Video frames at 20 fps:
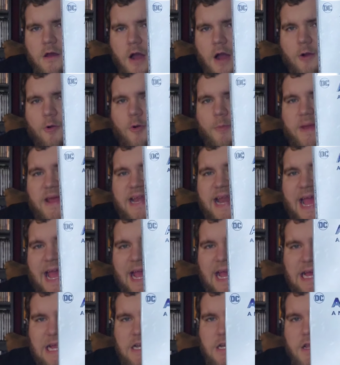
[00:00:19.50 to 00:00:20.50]
Aquaman
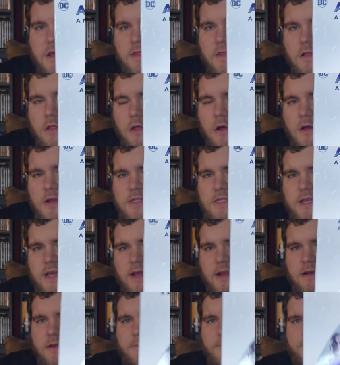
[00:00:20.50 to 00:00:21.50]
and the Lost
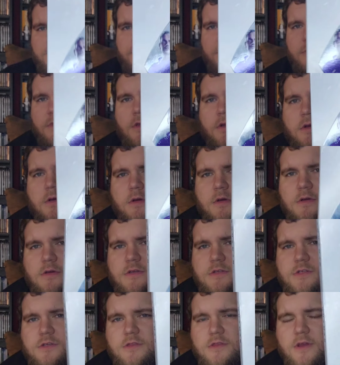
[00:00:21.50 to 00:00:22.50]
Kingdom.
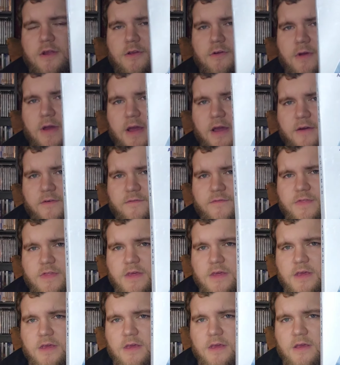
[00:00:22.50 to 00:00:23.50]
So there you have
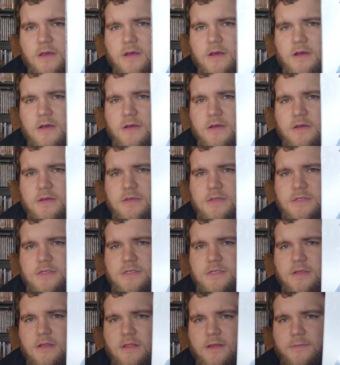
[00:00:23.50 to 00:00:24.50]
the
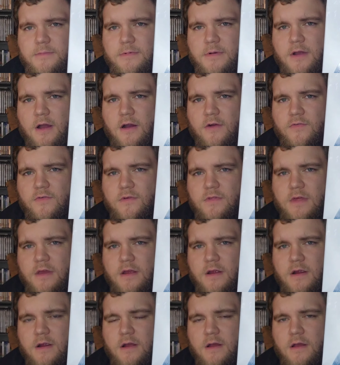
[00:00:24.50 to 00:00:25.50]
slip cover
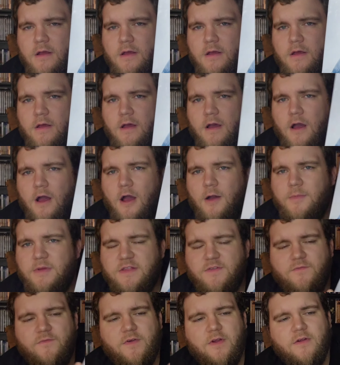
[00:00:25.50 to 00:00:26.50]
there. Um,
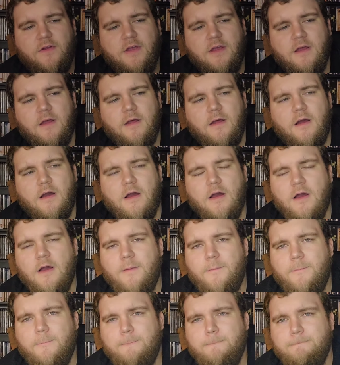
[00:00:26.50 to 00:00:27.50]
it's very
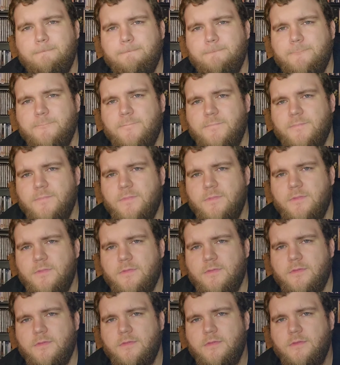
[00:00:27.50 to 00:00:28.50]
um,
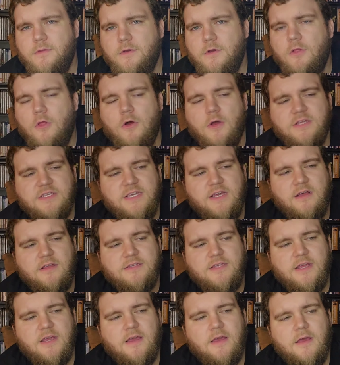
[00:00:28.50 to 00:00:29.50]
glossy, I'll
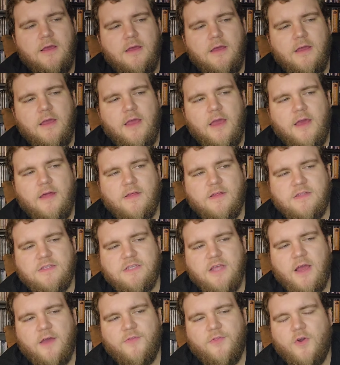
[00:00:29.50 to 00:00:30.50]
say. And
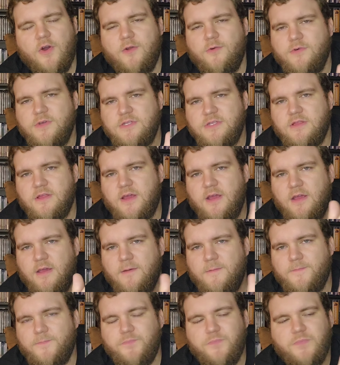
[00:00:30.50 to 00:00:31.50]
it's, I thought it was like